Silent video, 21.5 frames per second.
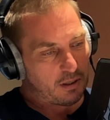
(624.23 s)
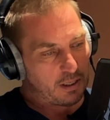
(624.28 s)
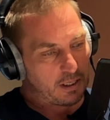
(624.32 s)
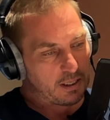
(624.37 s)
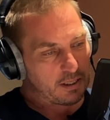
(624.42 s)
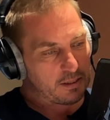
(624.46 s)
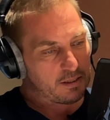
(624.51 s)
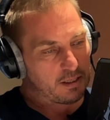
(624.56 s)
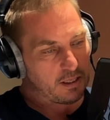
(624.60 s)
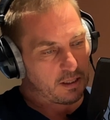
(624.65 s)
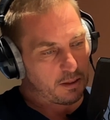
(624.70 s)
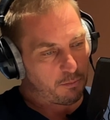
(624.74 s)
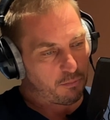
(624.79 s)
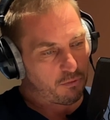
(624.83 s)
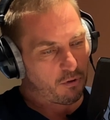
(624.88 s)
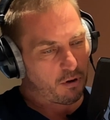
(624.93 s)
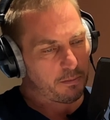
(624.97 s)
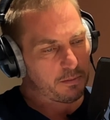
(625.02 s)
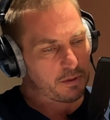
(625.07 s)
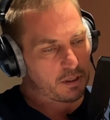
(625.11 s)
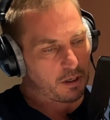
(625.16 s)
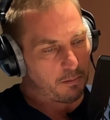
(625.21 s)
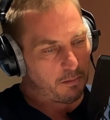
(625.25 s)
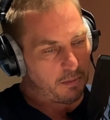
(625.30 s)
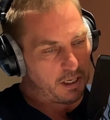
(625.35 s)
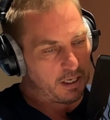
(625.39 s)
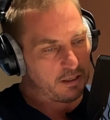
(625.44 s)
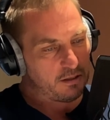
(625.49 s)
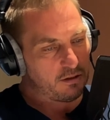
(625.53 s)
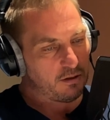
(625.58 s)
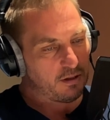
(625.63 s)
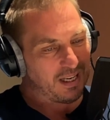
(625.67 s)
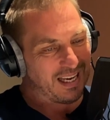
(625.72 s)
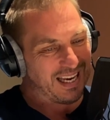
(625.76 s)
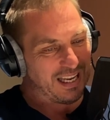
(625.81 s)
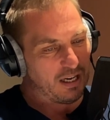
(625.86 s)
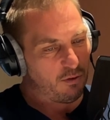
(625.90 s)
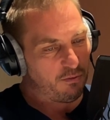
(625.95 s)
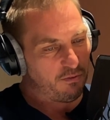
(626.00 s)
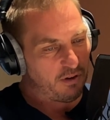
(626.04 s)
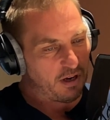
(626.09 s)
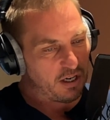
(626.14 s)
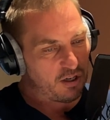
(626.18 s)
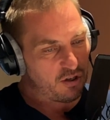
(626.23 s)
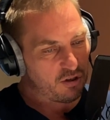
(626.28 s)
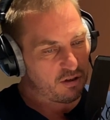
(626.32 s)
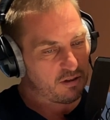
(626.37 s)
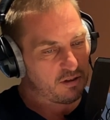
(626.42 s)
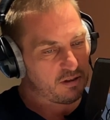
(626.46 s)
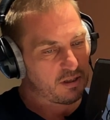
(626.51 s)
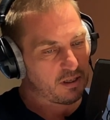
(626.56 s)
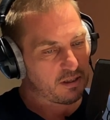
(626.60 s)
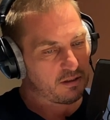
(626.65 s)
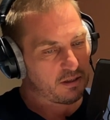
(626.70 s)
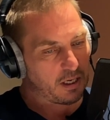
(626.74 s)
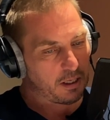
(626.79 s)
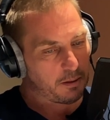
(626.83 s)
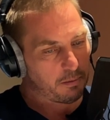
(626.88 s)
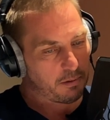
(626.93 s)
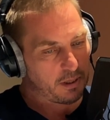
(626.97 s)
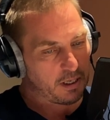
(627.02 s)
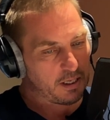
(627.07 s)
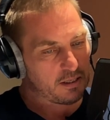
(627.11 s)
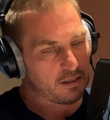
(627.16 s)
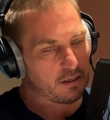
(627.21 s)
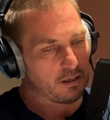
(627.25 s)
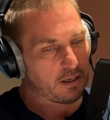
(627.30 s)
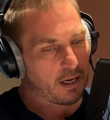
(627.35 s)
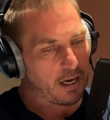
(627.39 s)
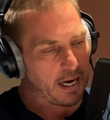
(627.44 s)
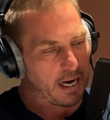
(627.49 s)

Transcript: Like I said, the program is committed to the innovations that take place in